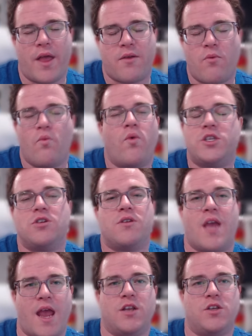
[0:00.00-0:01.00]
what you
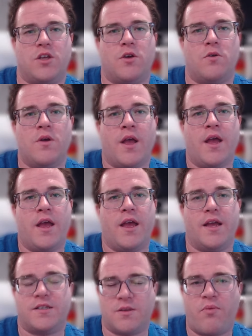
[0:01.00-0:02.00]
can do
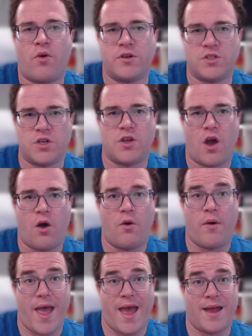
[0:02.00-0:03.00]
it's important to
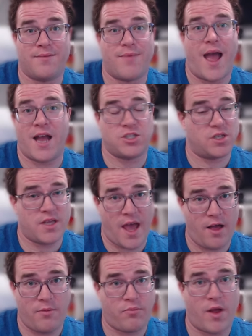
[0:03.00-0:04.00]
go and actually
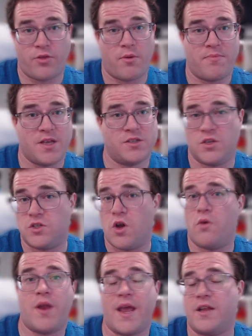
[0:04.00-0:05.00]
help, whether it be to
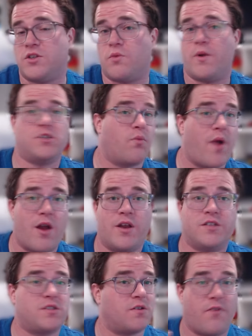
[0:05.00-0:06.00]
donate, to raise
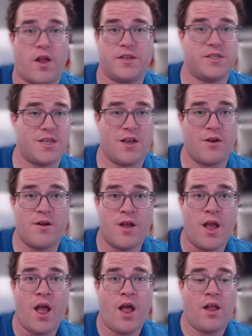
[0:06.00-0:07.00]
awareness, to volunteer.
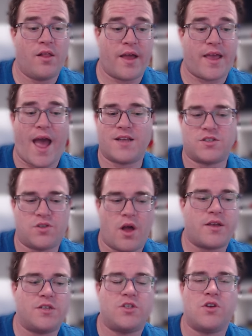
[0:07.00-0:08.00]
Like, as
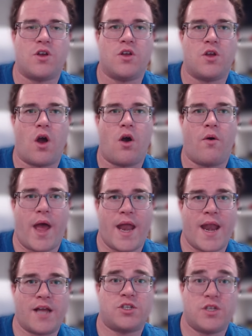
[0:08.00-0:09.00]
long as you can go
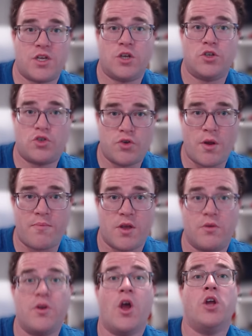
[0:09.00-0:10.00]
and actually
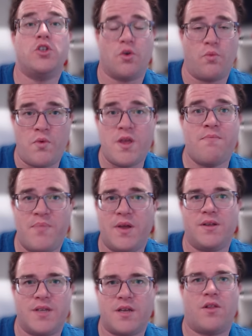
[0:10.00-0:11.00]
contribute to
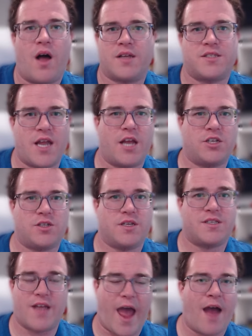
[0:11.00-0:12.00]
rebuilding Los
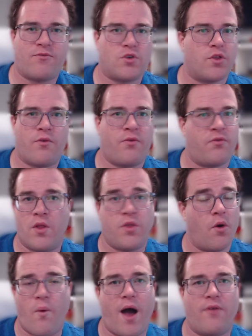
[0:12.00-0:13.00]
Angeles after
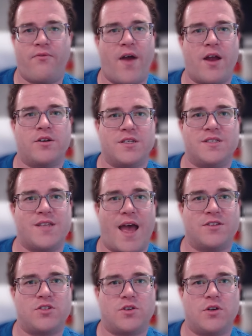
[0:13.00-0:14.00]
the wildfire
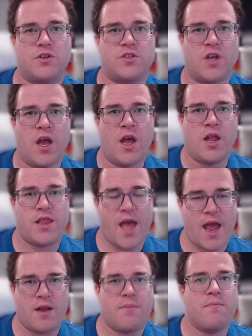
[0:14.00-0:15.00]
disasters,
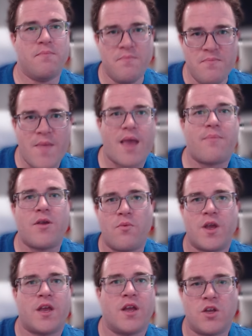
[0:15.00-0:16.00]
then maybe
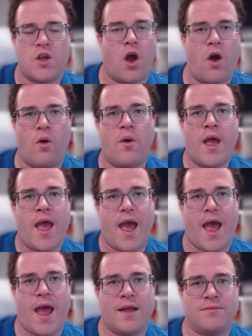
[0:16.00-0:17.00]
we can go
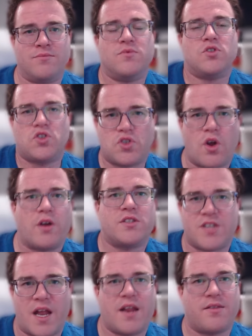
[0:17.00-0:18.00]
and start
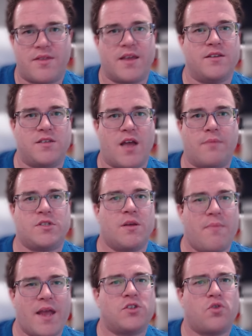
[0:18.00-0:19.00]
setting things up
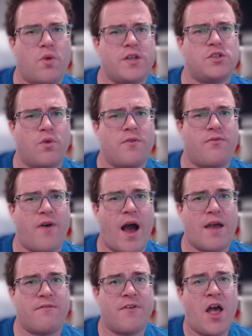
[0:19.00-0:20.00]
to make
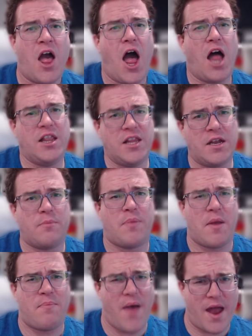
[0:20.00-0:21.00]
2025 a little
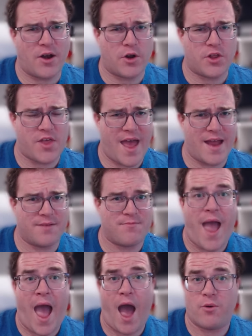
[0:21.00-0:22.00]
bit better
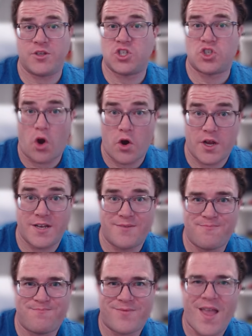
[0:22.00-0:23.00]
than how it
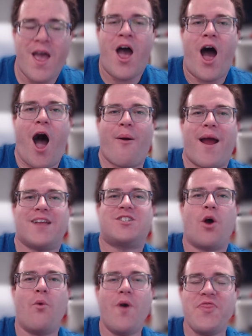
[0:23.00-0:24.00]
started. All right,
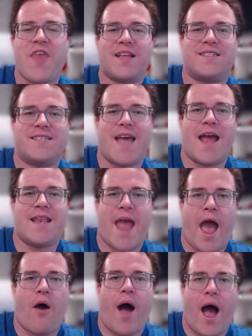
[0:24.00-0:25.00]
so with that said,
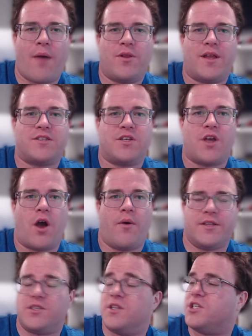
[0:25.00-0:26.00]
now I would like to go
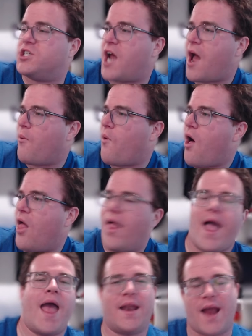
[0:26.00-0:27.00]
into the chat
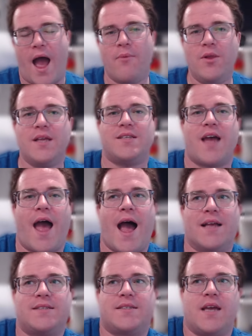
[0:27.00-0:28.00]
wall, and I would like to
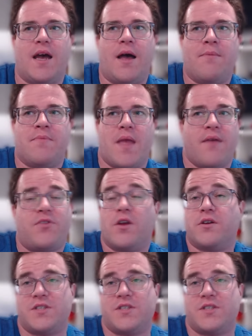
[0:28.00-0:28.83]
ask if there's